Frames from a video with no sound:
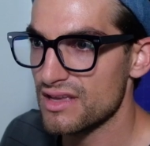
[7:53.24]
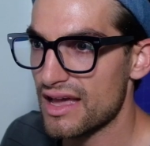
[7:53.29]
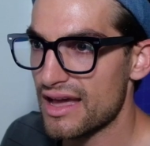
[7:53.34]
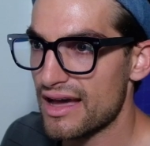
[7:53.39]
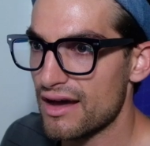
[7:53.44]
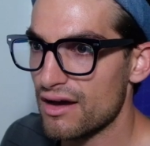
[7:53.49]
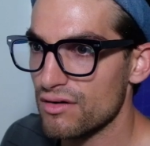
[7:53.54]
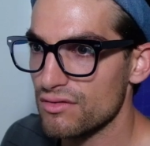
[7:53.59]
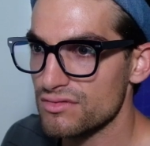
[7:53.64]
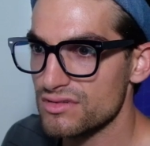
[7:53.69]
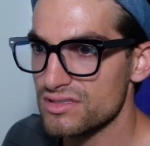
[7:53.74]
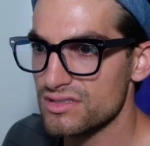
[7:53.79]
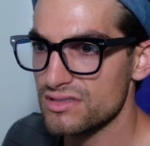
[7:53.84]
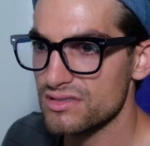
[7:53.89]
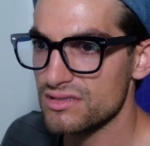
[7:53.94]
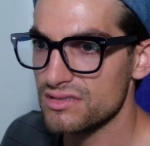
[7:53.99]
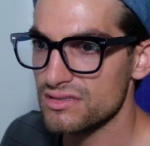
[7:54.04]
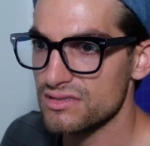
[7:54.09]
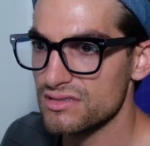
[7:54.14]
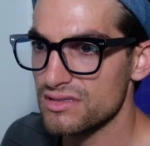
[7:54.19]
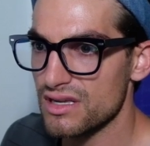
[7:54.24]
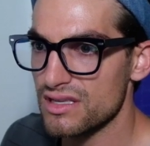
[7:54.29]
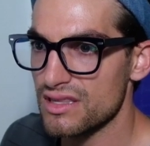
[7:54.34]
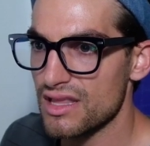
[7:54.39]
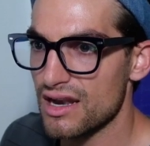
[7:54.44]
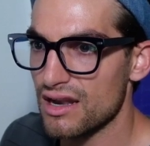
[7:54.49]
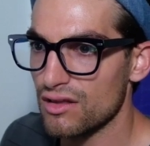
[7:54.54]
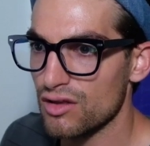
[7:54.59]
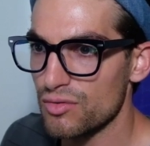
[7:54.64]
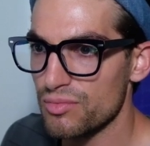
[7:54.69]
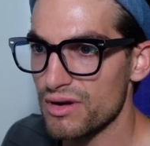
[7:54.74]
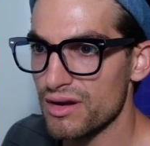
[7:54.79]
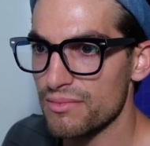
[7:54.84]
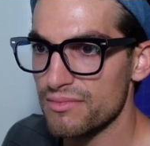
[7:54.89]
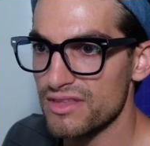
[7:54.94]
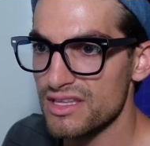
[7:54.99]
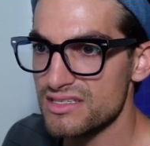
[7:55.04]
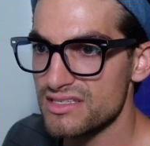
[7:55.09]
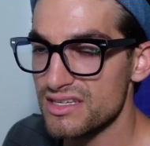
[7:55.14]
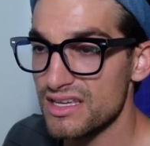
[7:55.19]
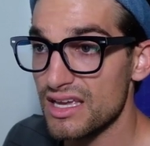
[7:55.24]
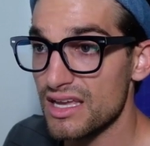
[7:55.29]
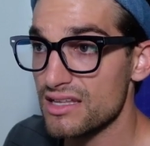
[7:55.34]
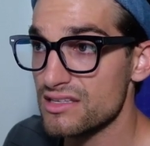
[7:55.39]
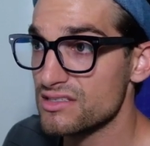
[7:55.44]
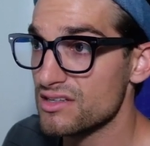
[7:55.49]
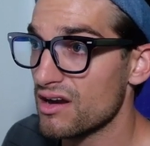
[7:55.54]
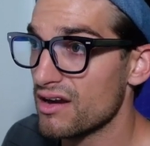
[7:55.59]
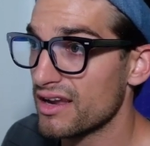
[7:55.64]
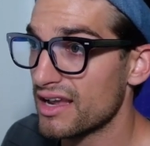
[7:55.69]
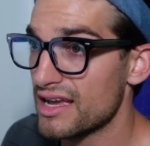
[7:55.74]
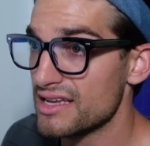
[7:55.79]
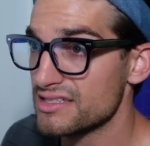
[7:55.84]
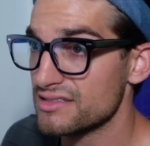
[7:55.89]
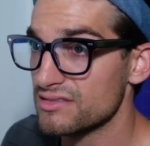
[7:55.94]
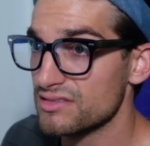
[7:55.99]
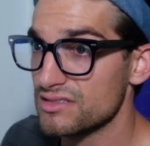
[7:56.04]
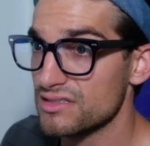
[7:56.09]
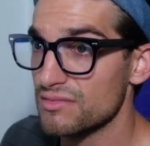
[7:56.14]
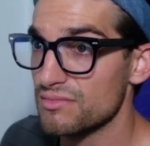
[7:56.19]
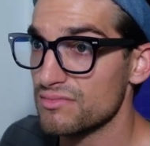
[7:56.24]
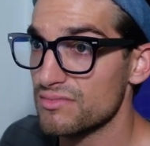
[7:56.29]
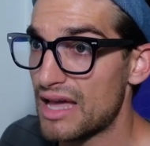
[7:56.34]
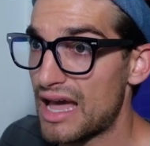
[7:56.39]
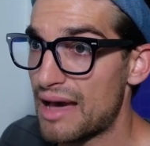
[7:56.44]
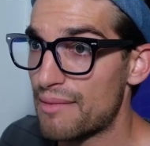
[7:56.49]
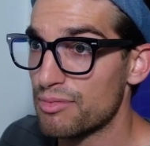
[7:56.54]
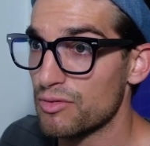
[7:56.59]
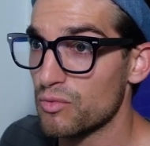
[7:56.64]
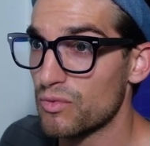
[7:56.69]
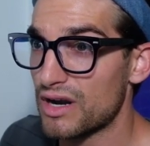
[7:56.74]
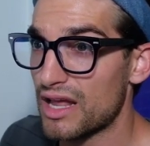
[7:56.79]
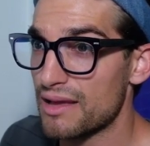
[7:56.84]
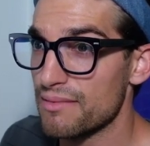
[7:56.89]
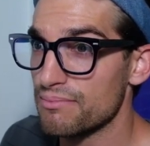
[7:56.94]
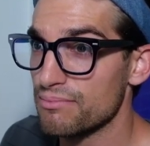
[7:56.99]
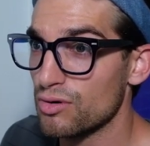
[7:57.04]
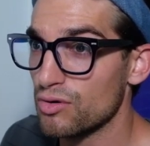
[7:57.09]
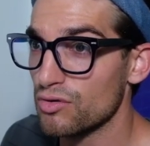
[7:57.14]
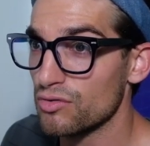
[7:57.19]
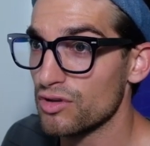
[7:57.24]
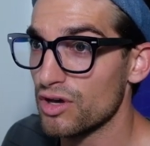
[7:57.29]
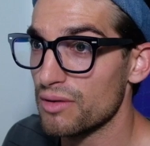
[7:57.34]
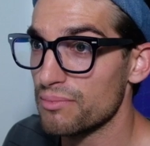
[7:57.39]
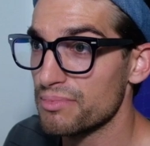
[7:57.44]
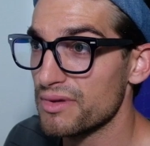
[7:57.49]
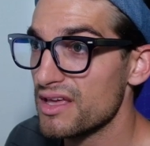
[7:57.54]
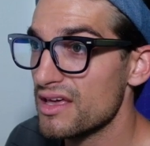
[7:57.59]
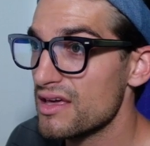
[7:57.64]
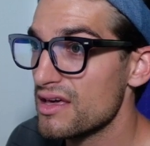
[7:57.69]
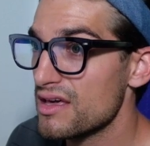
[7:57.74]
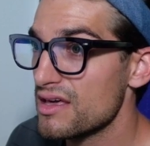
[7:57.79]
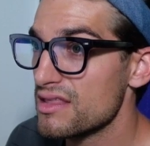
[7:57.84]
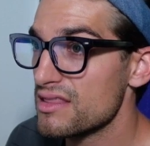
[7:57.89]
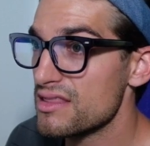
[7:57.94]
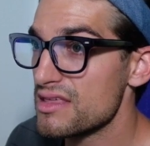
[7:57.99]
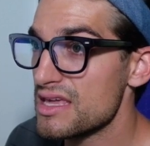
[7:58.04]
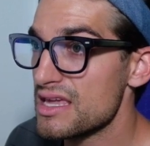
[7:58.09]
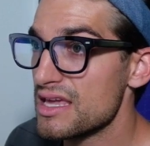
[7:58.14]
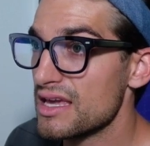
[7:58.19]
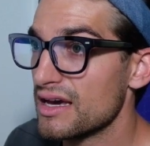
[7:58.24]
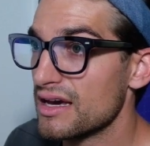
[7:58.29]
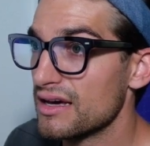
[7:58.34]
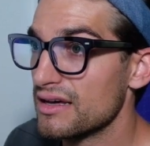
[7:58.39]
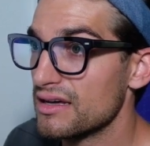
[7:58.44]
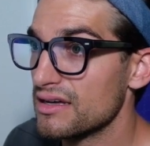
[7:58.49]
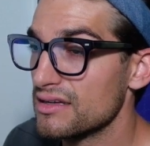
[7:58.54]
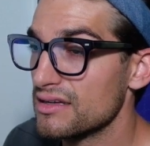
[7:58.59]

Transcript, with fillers: out, and then I'll open up this again. Sorry guys, something happened when I pulled up the, uh...